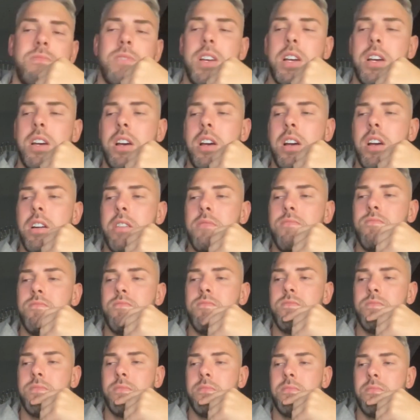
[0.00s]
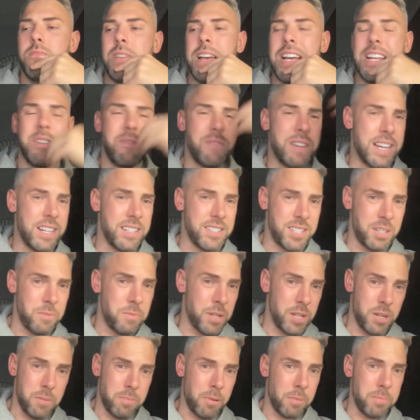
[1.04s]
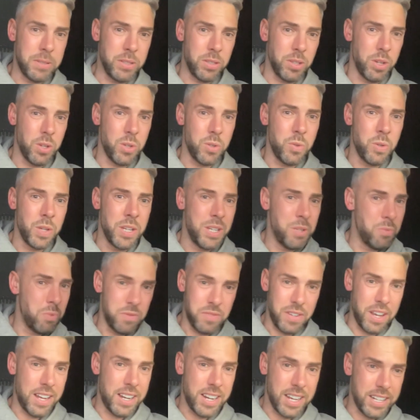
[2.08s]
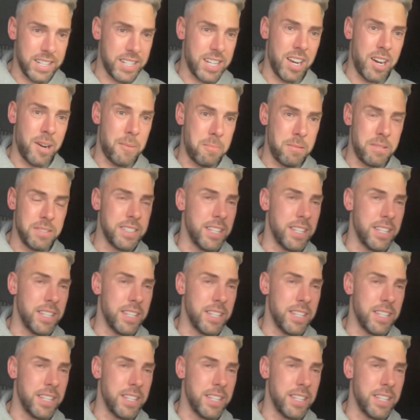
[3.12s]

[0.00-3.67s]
And in reality, we could probably do with going out of the cup,